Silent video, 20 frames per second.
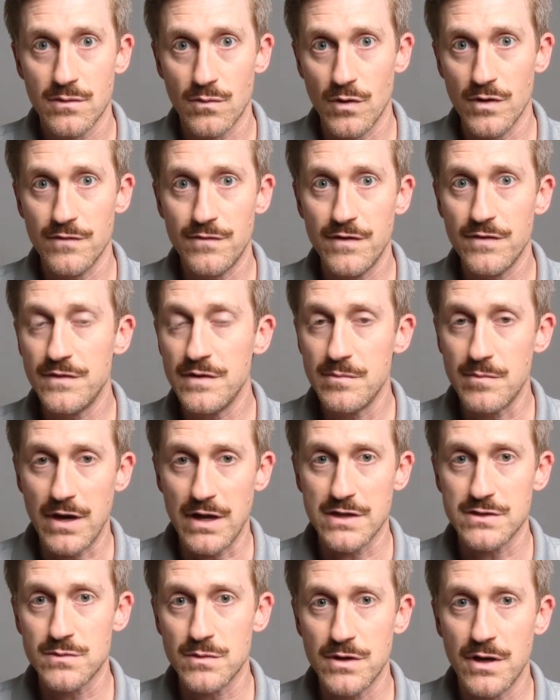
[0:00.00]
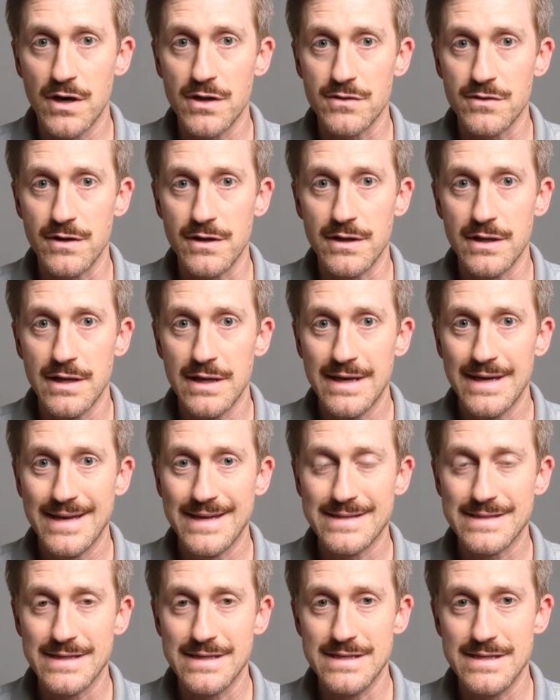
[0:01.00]
150 minus 100
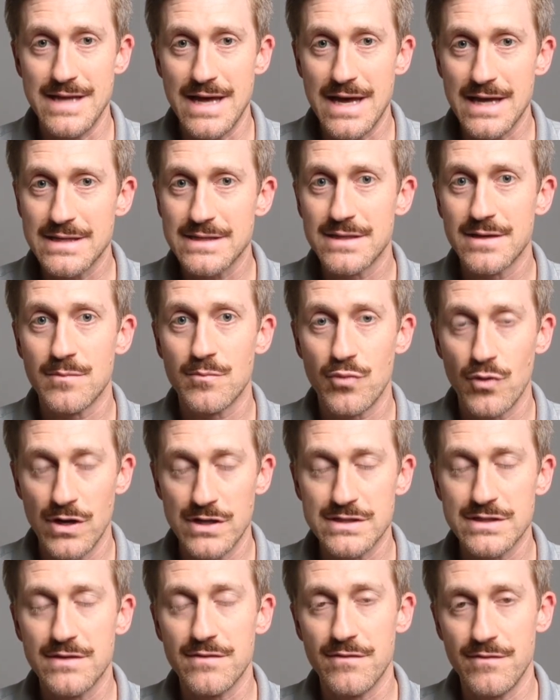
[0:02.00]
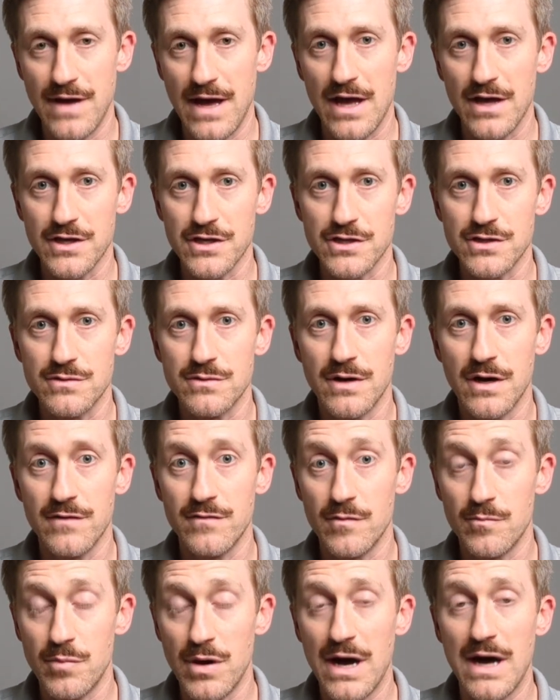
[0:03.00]
is a net present value
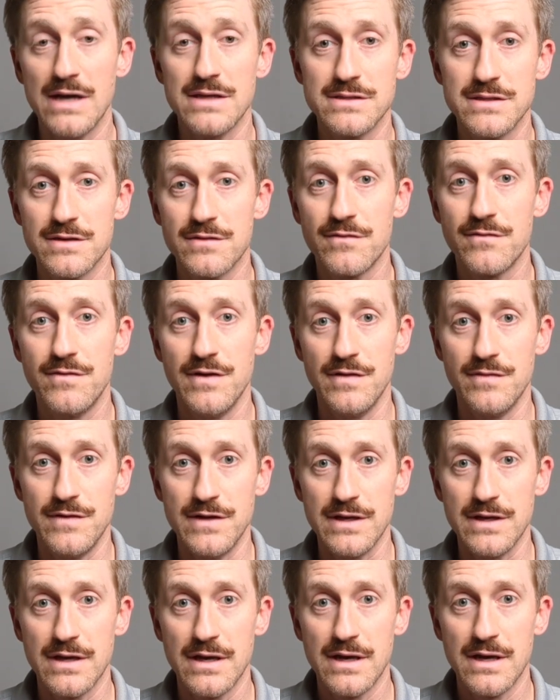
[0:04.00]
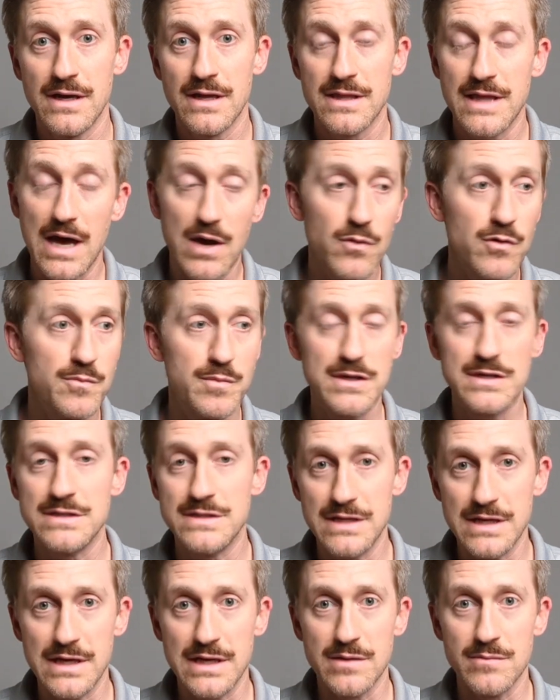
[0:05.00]
of a positive 50. That would be
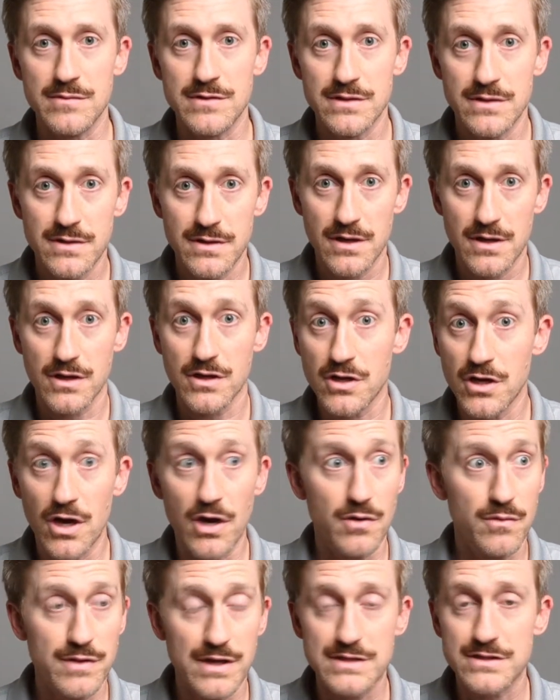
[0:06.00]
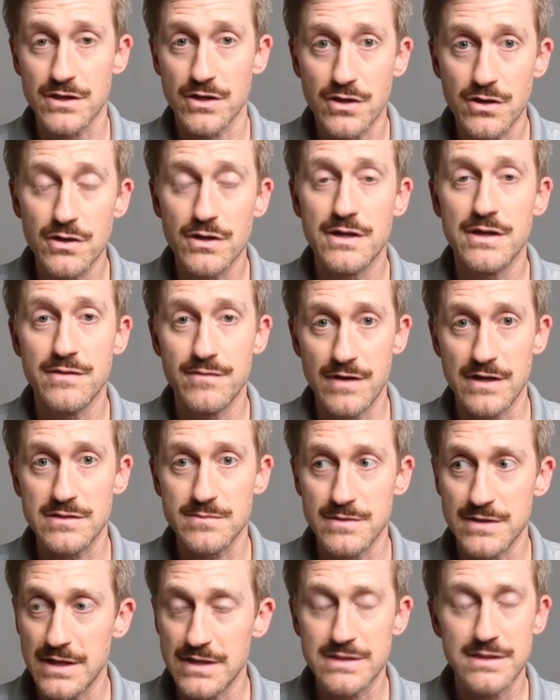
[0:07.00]
deemed a go. That's a good
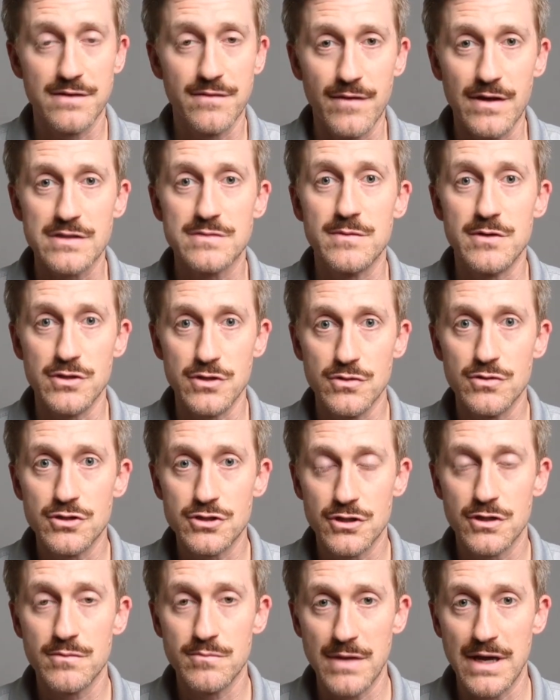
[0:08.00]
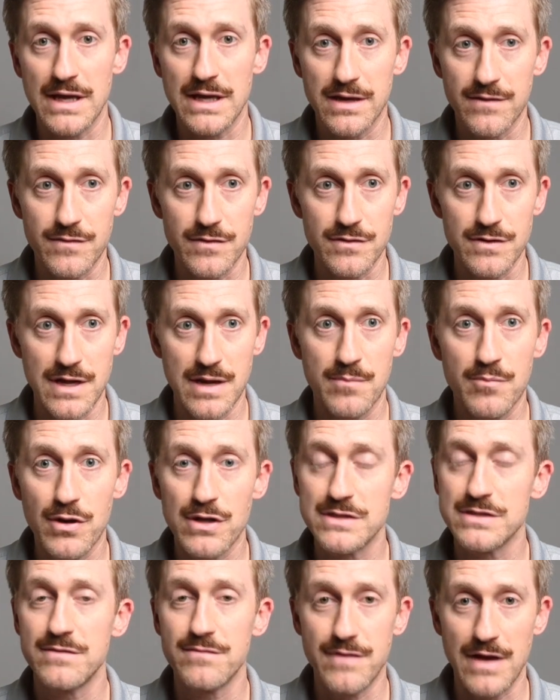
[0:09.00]
investment. That's an investment you should make. If your net
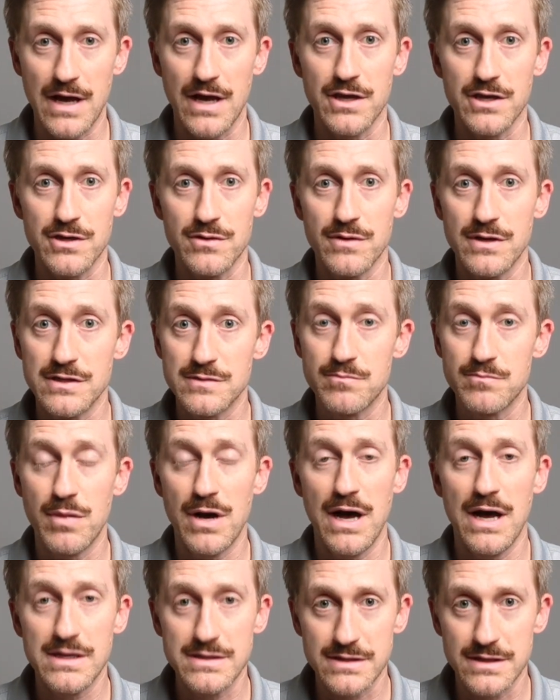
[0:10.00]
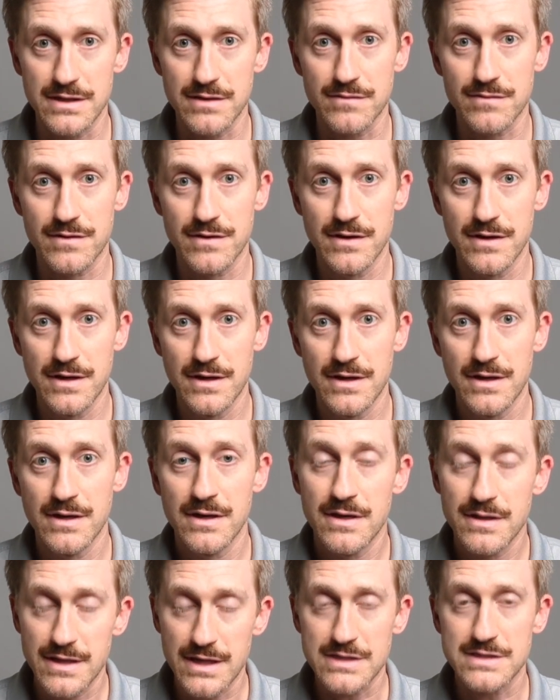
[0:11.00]
present value is positive,
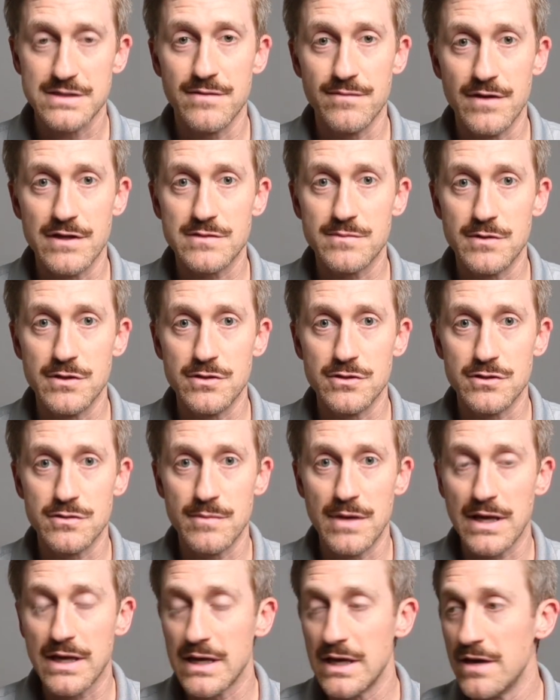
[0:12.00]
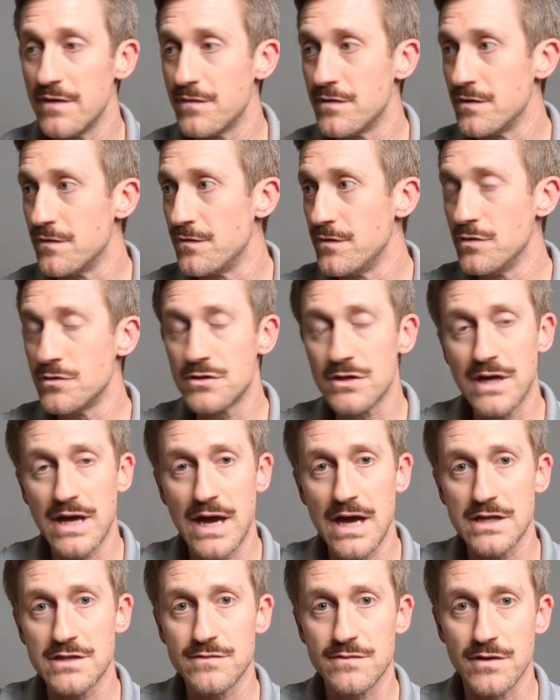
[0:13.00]
that's an investment you should make. If the future
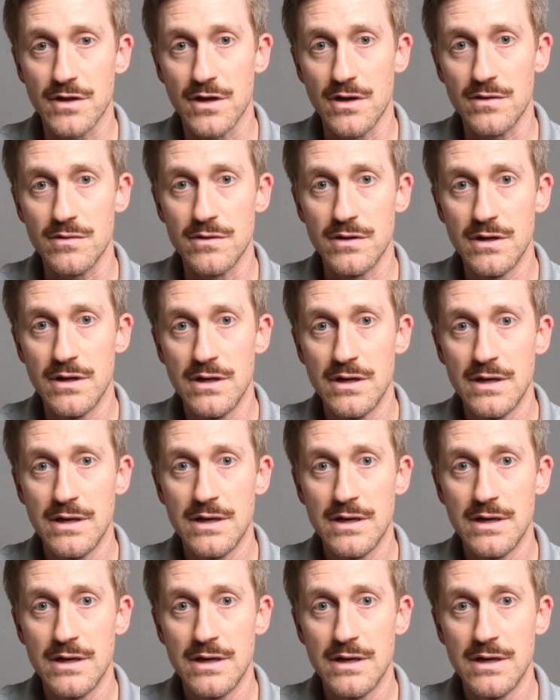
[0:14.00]
cash flow